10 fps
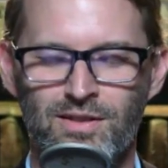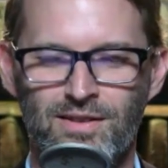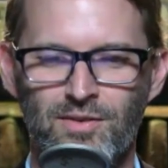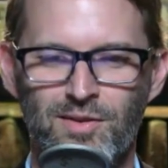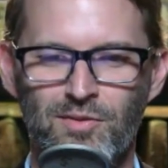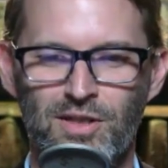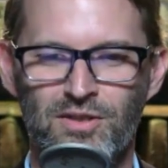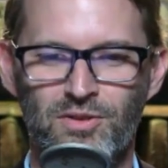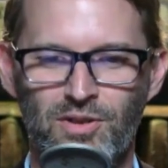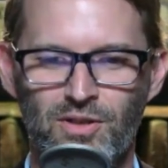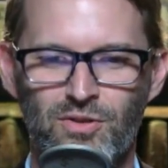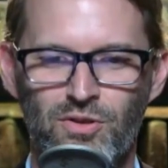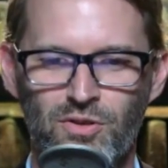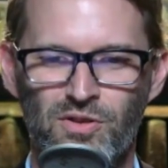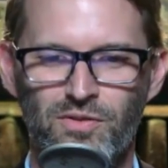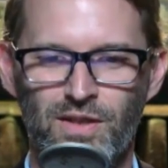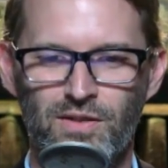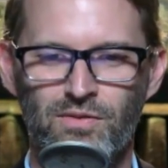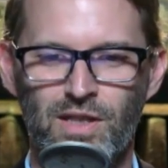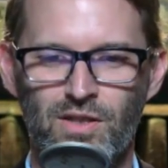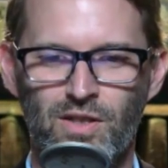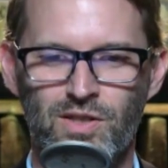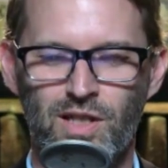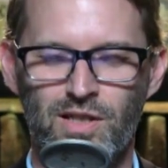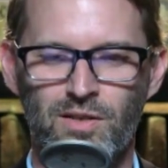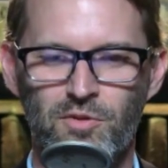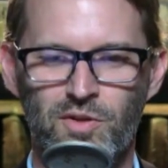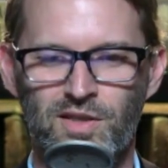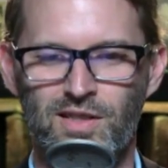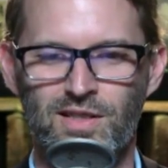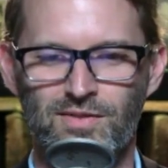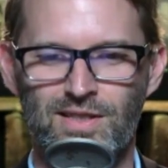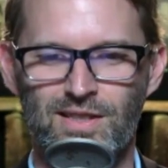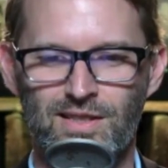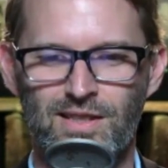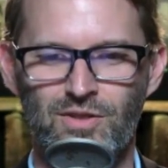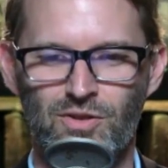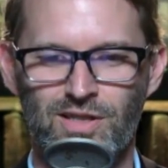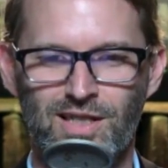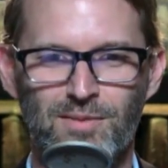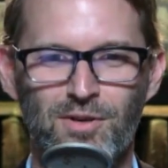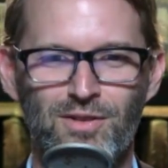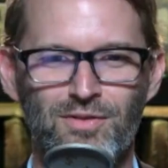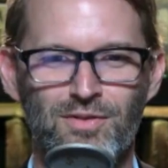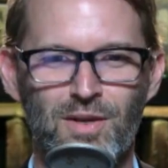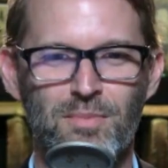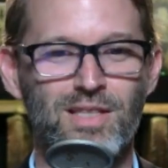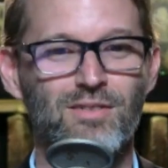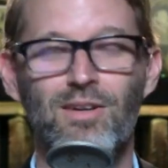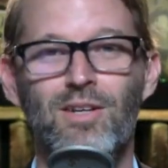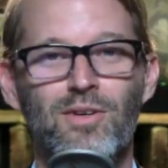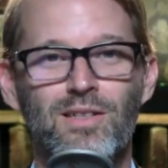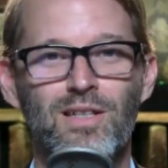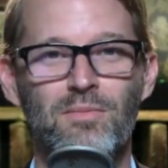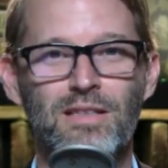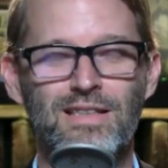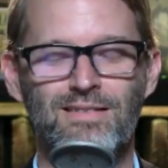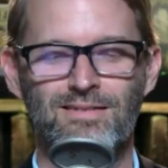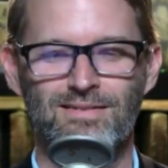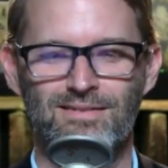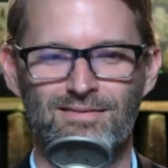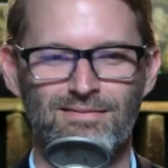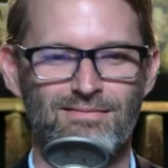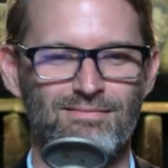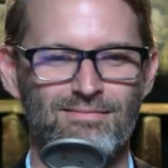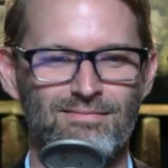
In Greenville, Illinois. Our studio to effective link call sign is W L D seven sixteen. Join us again tomorrow for the very best in radio entertainment. You must have